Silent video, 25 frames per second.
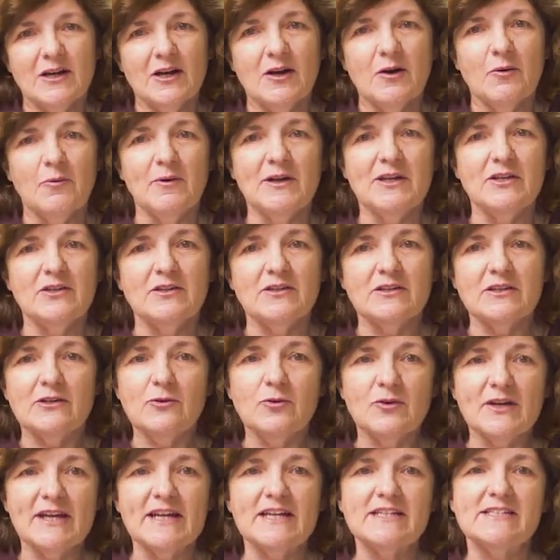We're
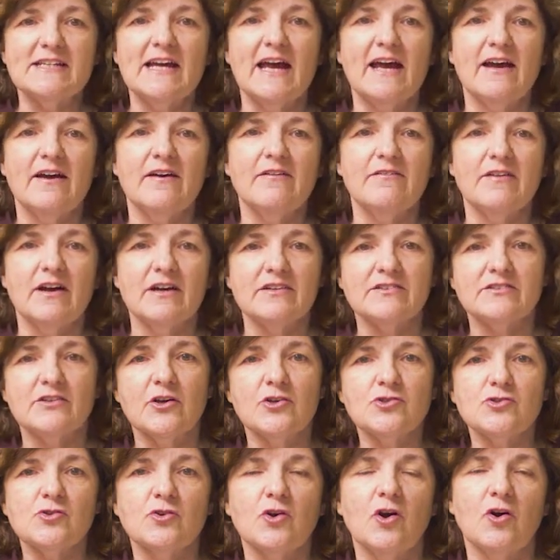looking to have a
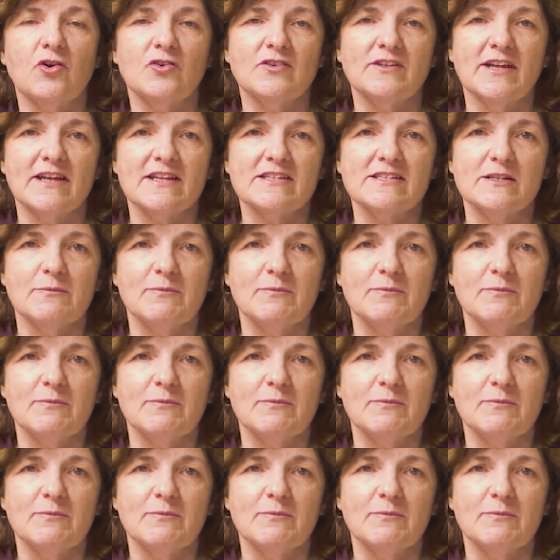social context